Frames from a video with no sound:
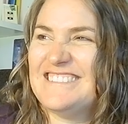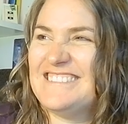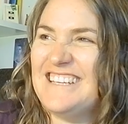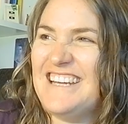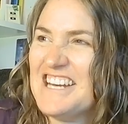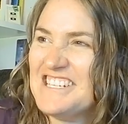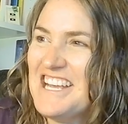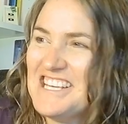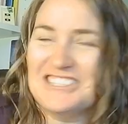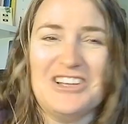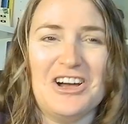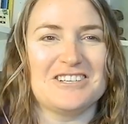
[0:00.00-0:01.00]
it actually has a
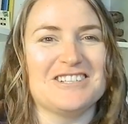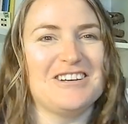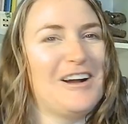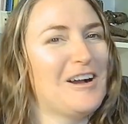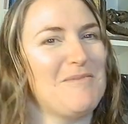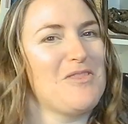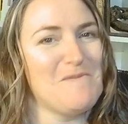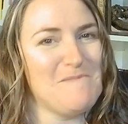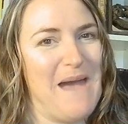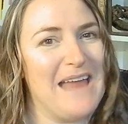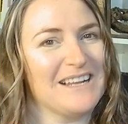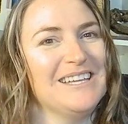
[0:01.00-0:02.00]
lot to talk about
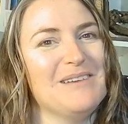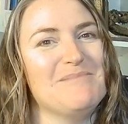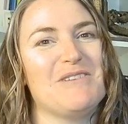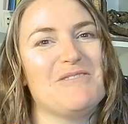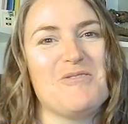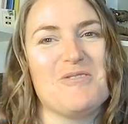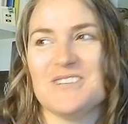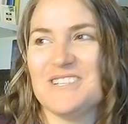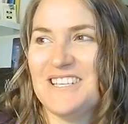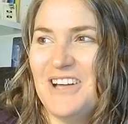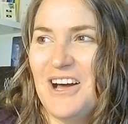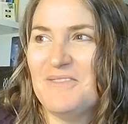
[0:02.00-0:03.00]
thematically, but of course, a
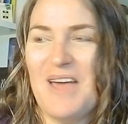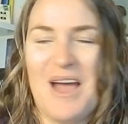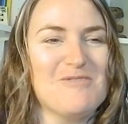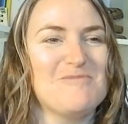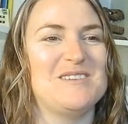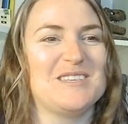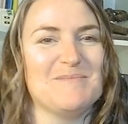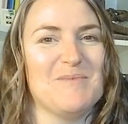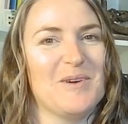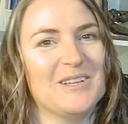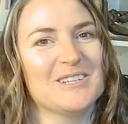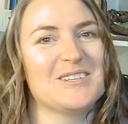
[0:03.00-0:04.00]
lot of that would be
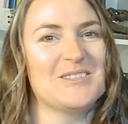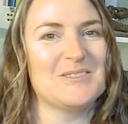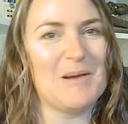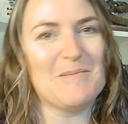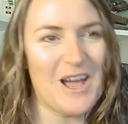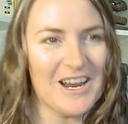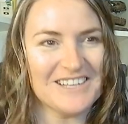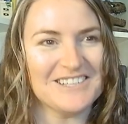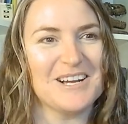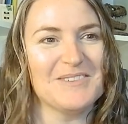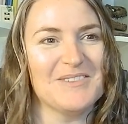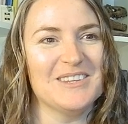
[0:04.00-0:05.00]
spoilers, so I'm not going to
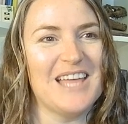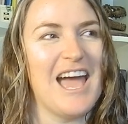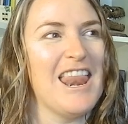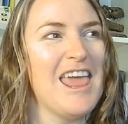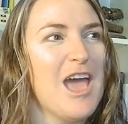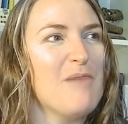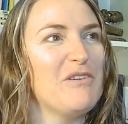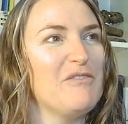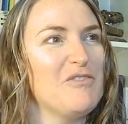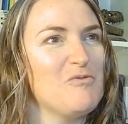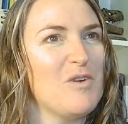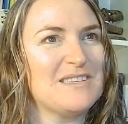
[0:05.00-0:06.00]
talk about that. But if
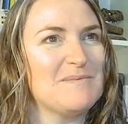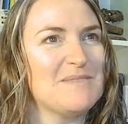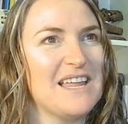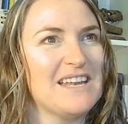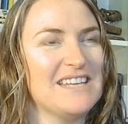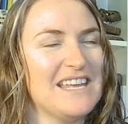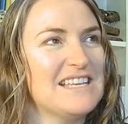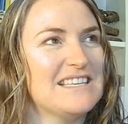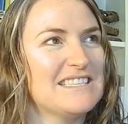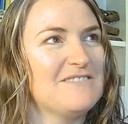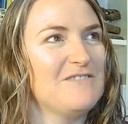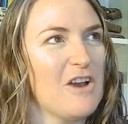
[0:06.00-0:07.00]
you want something that
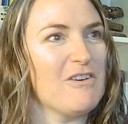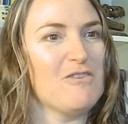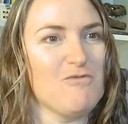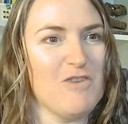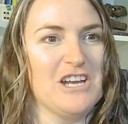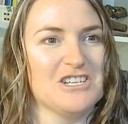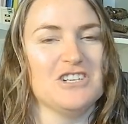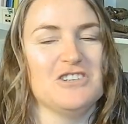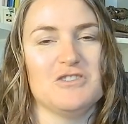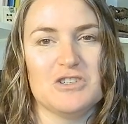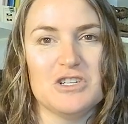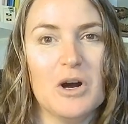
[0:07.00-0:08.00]
is very rich, you
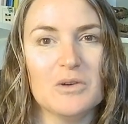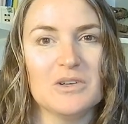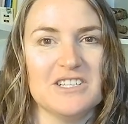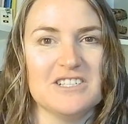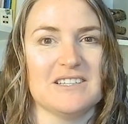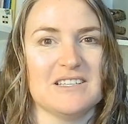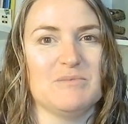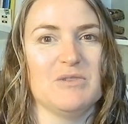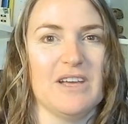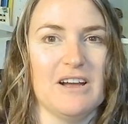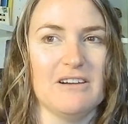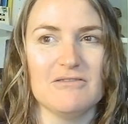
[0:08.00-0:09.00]
should totally check this
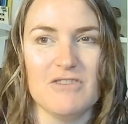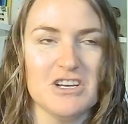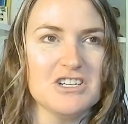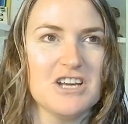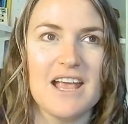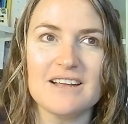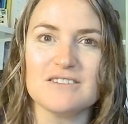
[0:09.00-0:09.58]
book out. Rich and